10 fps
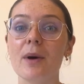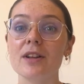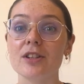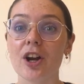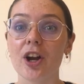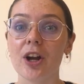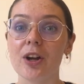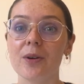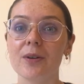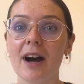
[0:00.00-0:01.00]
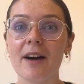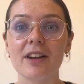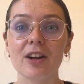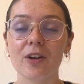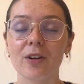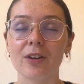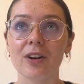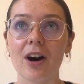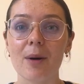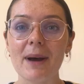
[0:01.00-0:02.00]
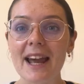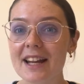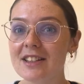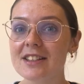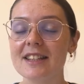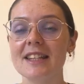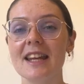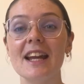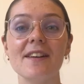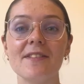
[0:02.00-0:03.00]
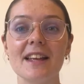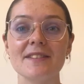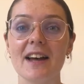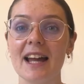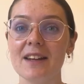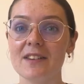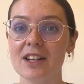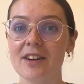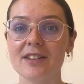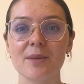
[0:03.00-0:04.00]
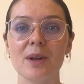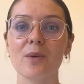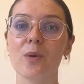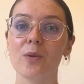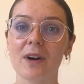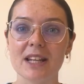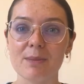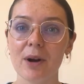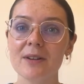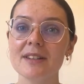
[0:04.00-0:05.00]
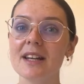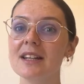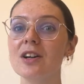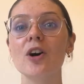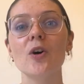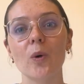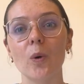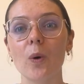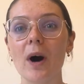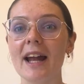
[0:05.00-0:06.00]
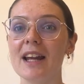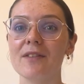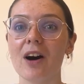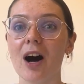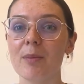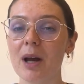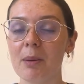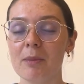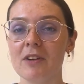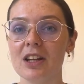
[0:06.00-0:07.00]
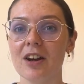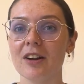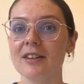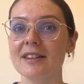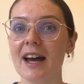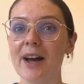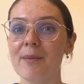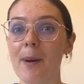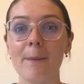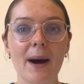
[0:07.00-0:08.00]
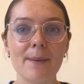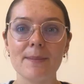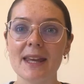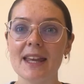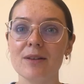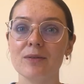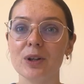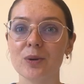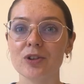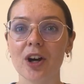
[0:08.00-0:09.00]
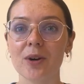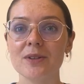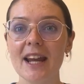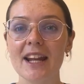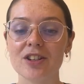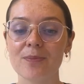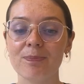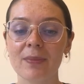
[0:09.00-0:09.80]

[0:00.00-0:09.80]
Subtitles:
So have a look on our page to see if there's any videos that we've already posted or any of our upcoming videos might be for your child's age.